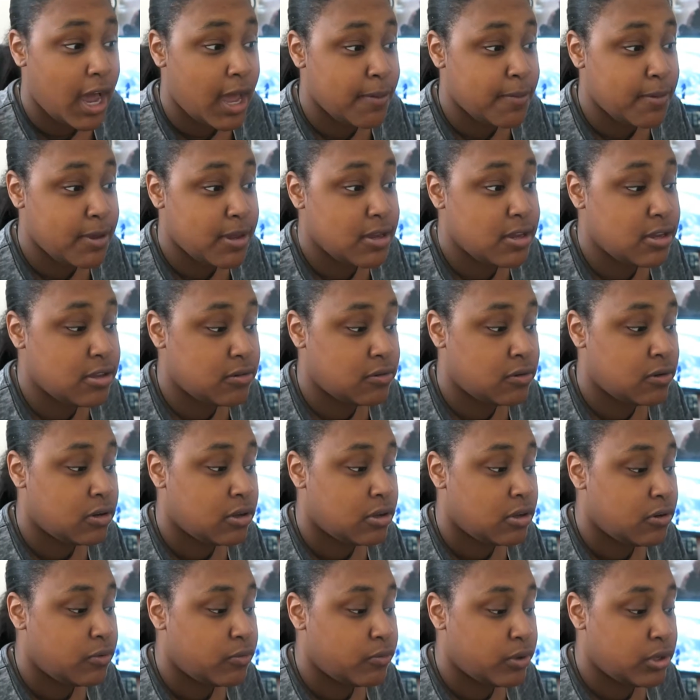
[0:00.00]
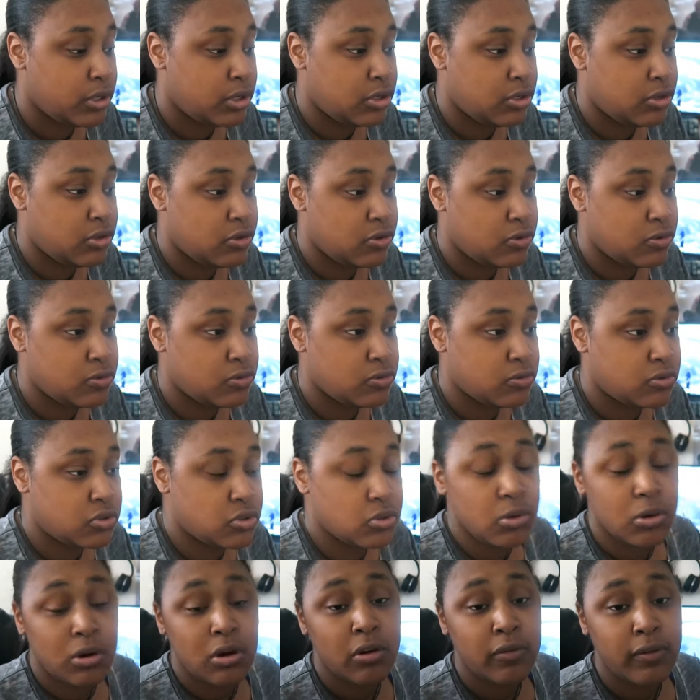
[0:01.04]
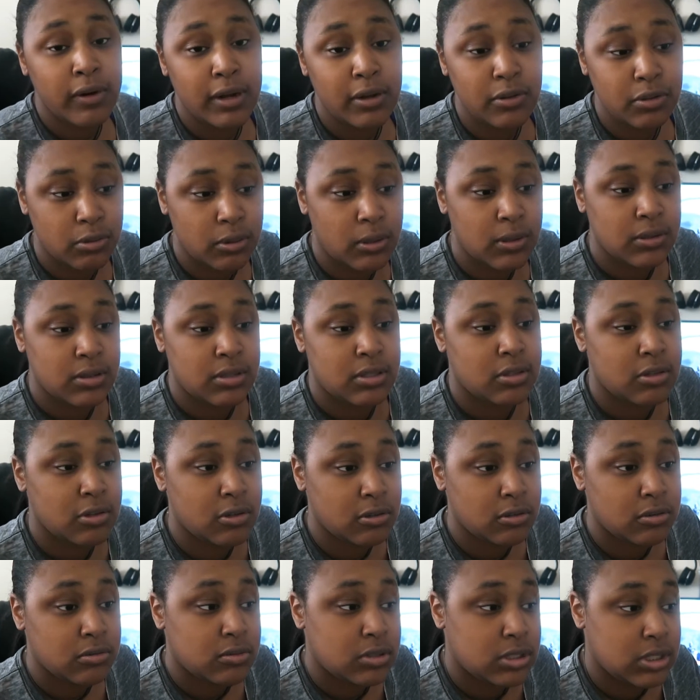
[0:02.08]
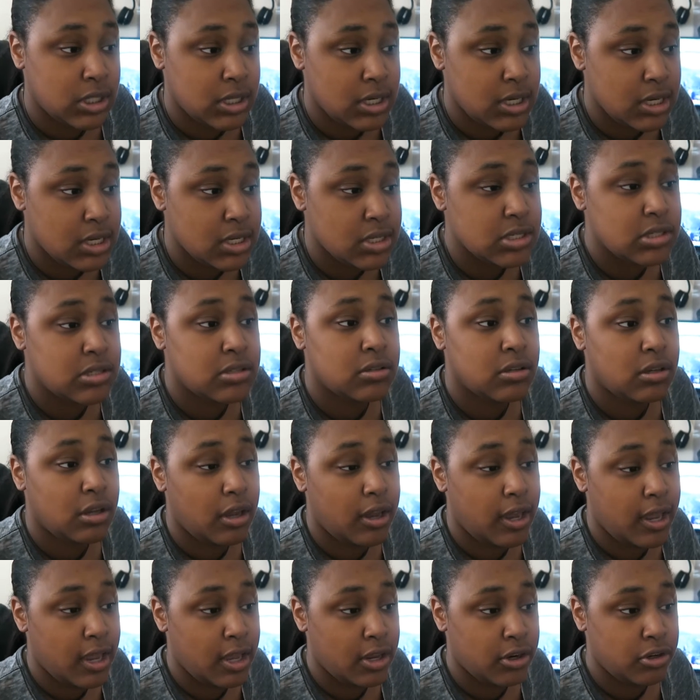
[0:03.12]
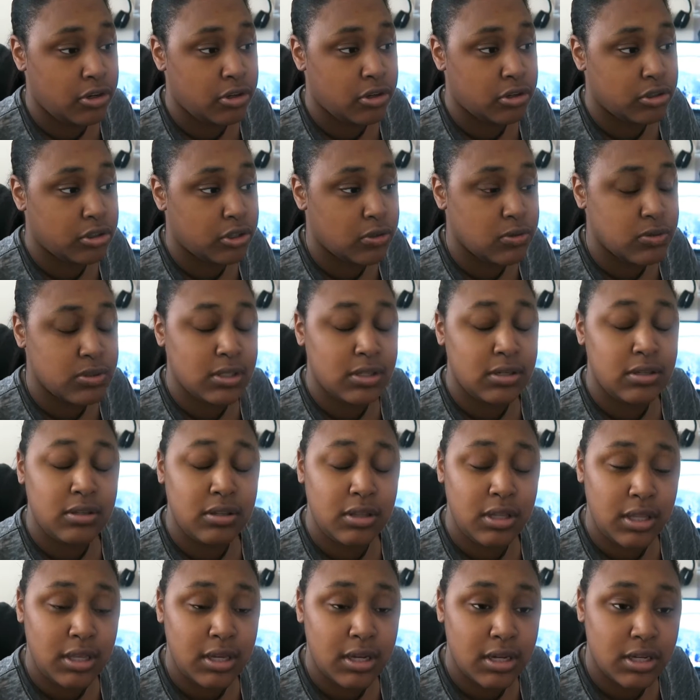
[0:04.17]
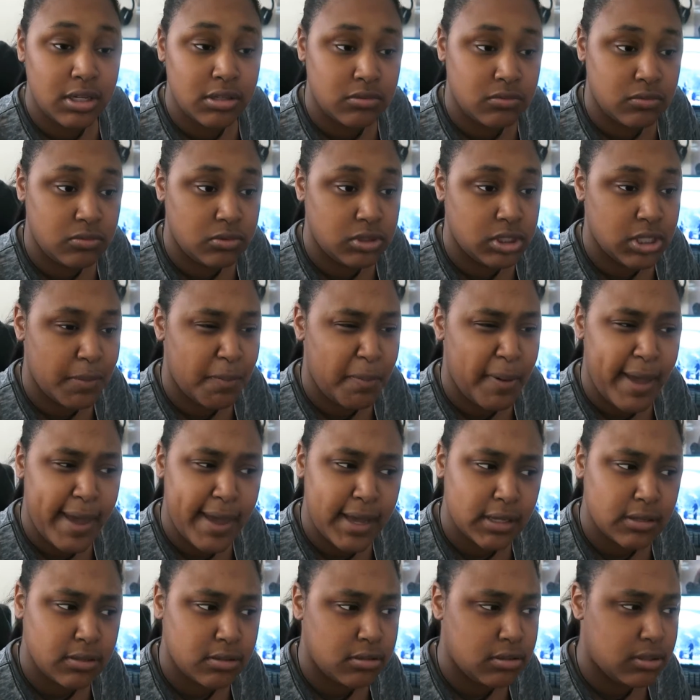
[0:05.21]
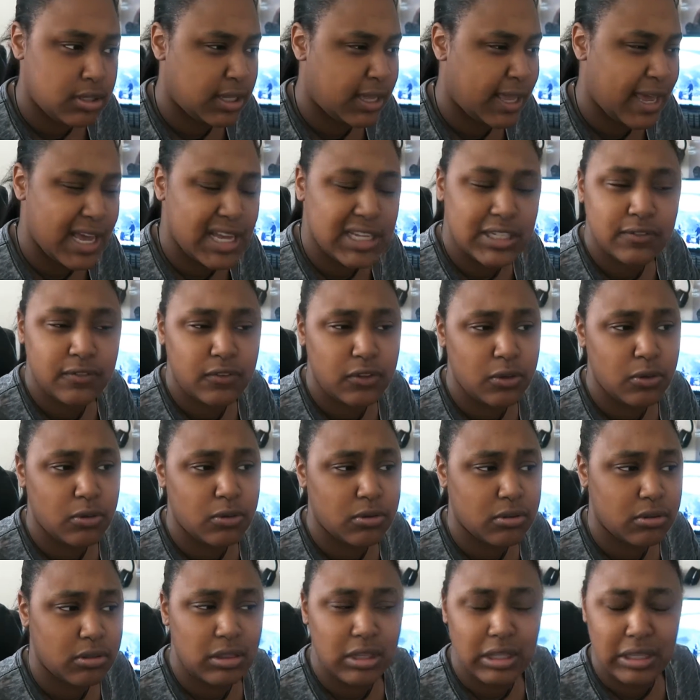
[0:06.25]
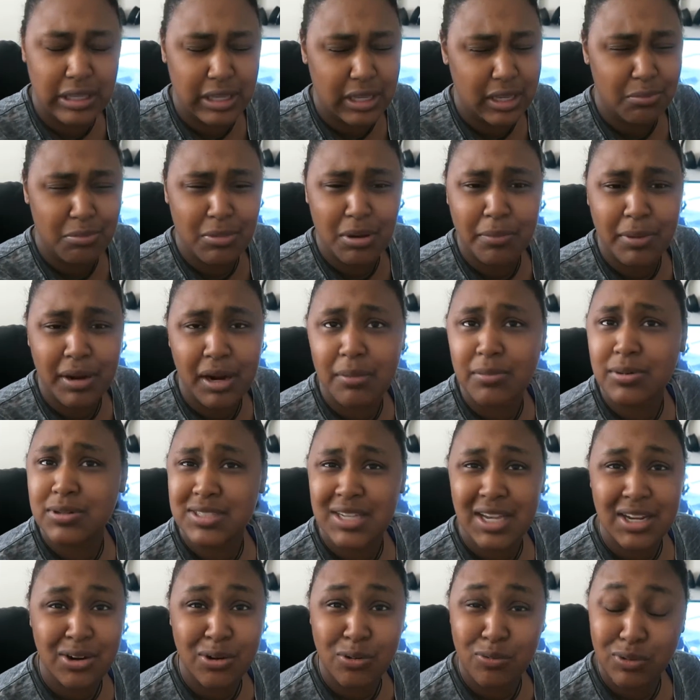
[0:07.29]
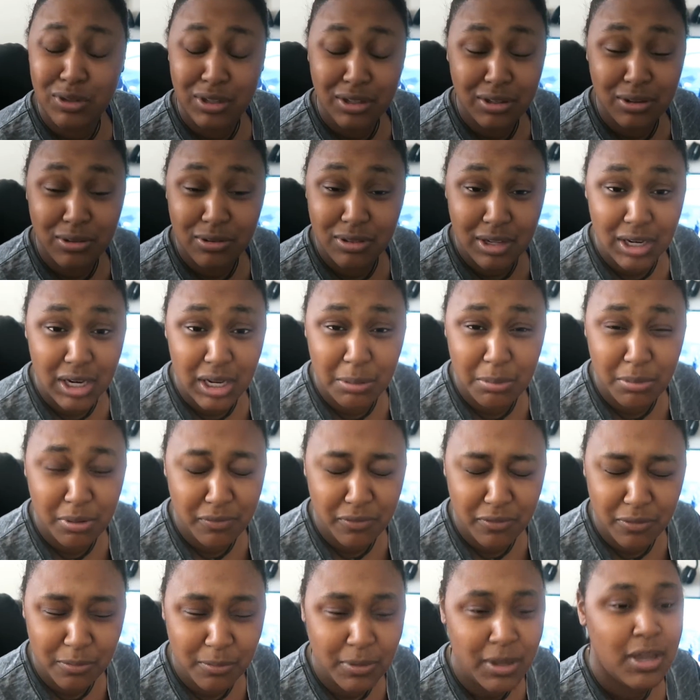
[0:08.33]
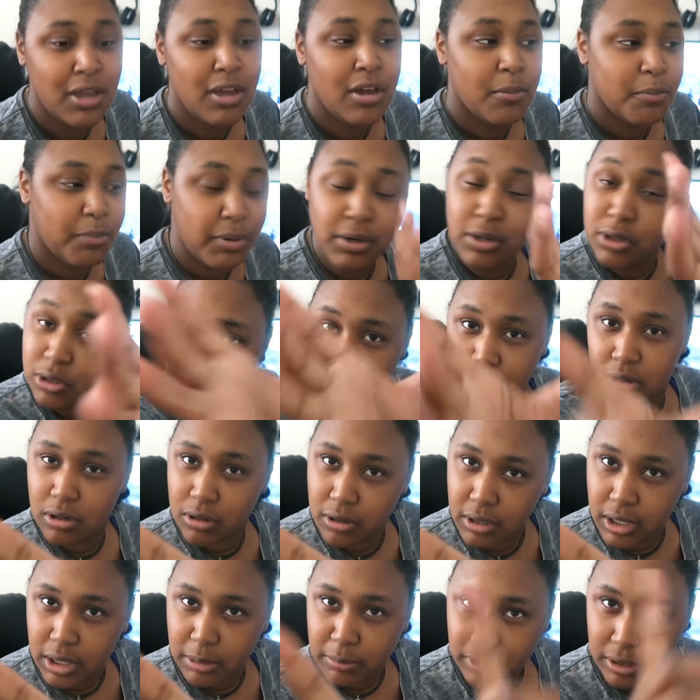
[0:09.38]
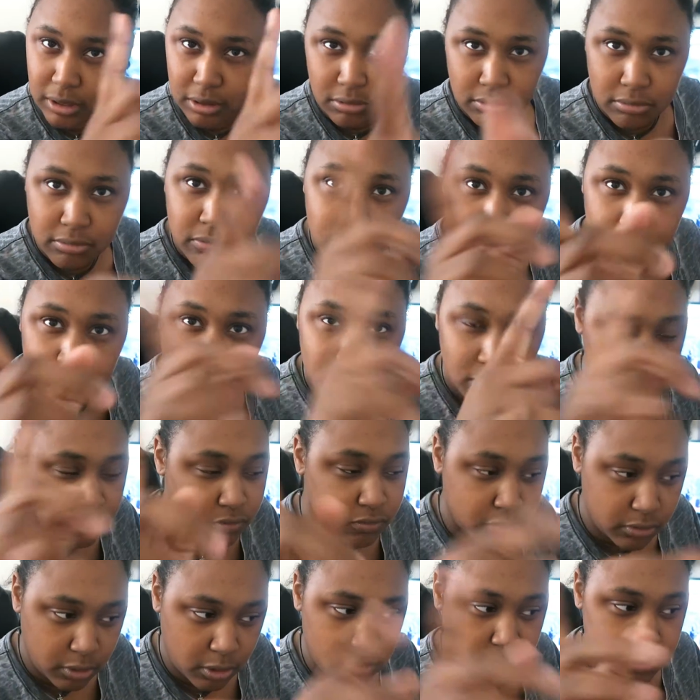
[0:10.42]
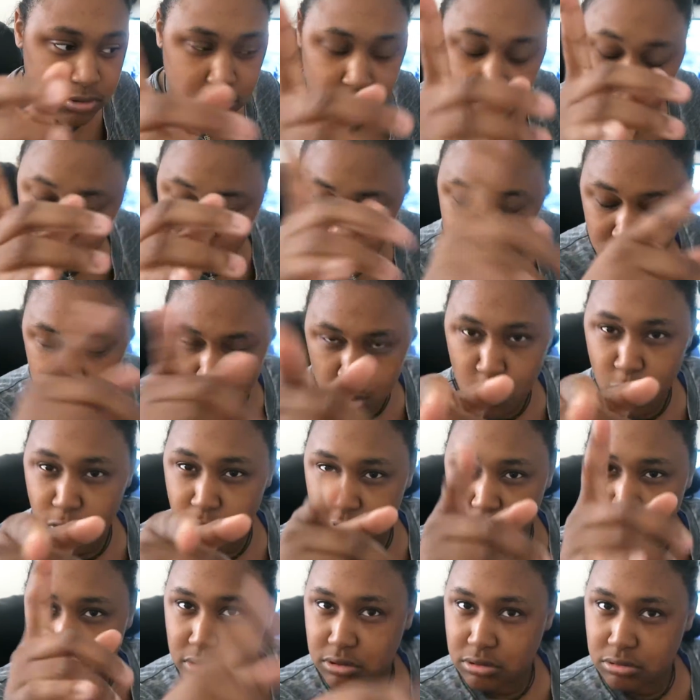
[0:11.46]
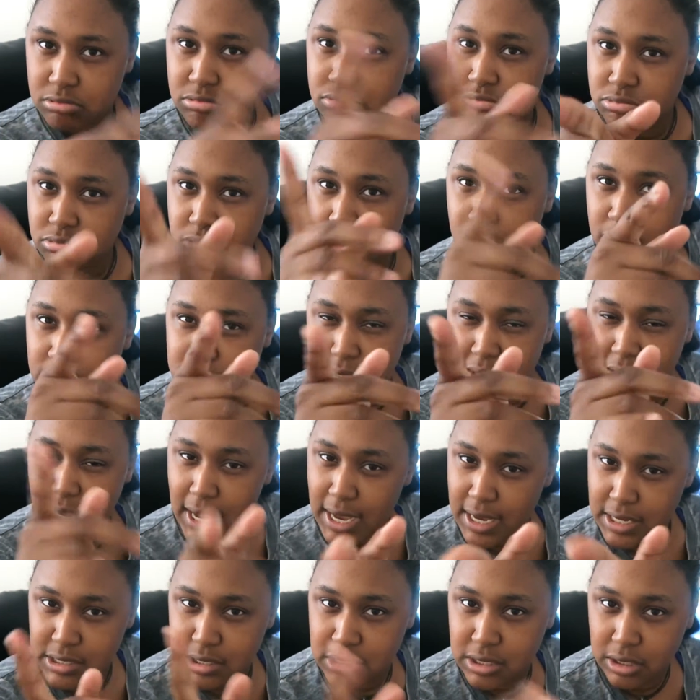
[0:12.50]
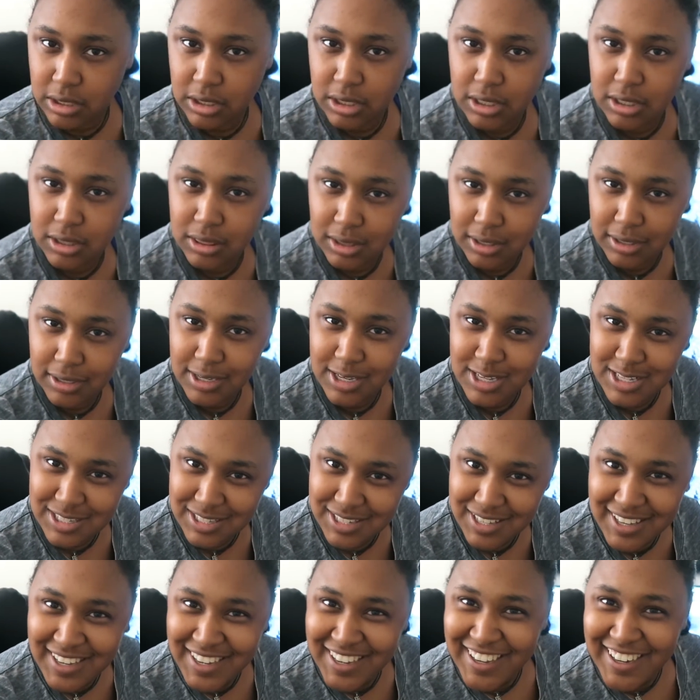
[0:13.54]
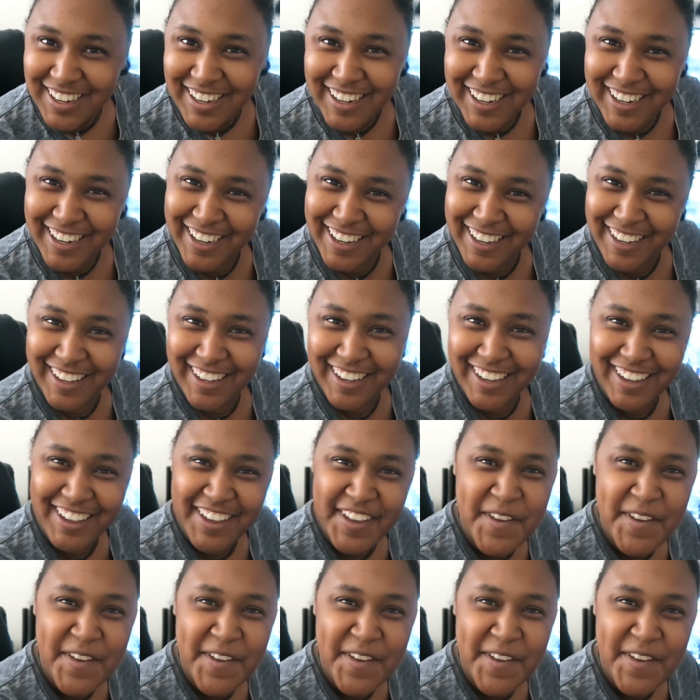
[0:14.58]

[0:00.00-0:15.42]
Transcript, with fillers: I mean, when you soar around throughout the cities and you're using the uh, jetpacks, the gas fuel thingy bombers, I don't really know the name of them, but you know what I mean. Those maneuvers, those gas thingy thingies.